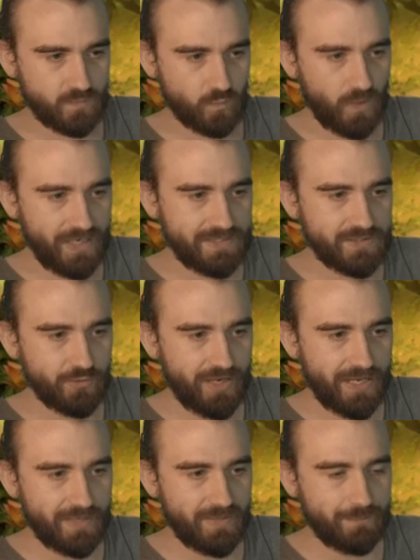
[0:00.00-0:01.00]
Why do you
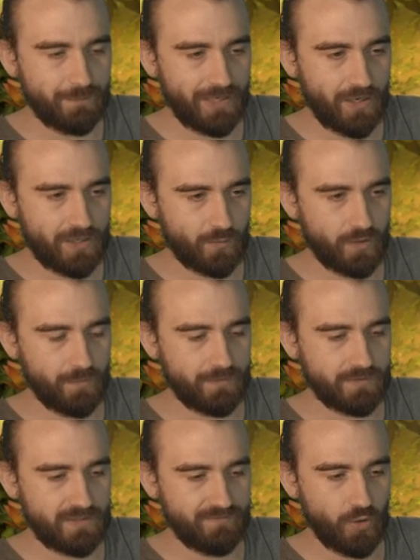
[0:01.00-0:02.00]
reanimate Pelakka Wurm?
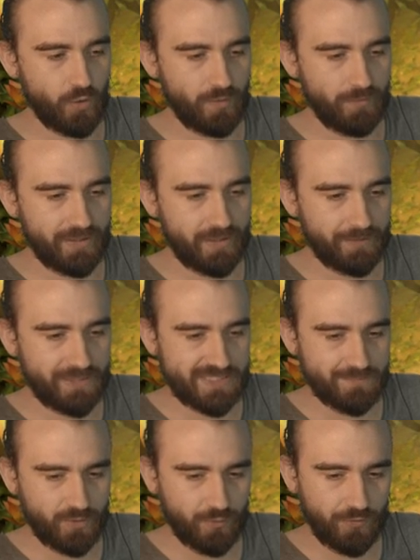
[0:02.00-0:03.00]
Have you only been up against
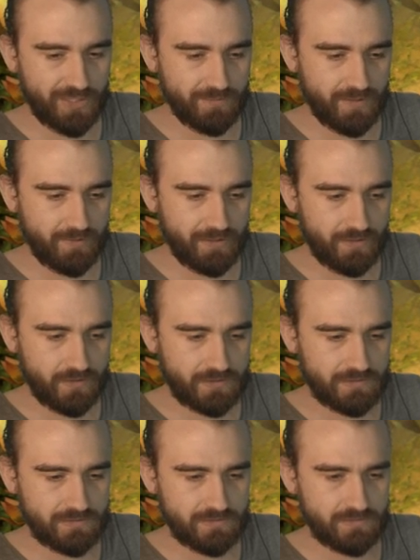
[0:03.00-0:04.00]
one red? Maybe I don't know.
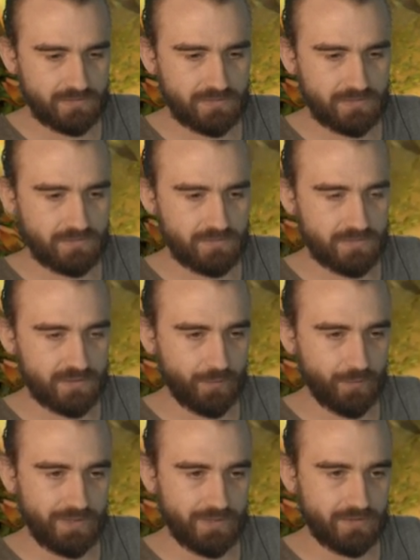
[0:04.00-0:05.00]

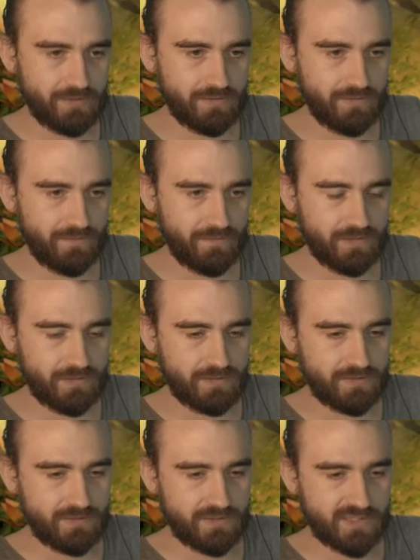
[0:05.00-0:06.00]
Could be.
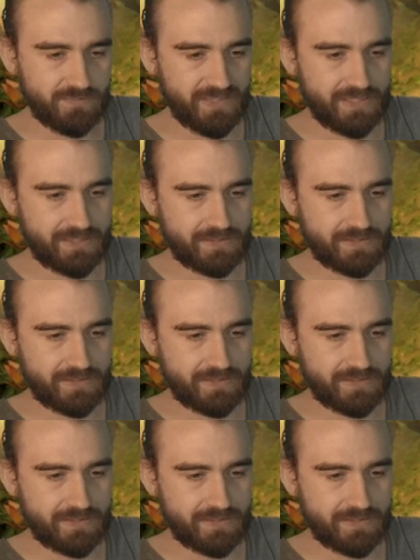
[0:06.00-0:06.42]
Schmick.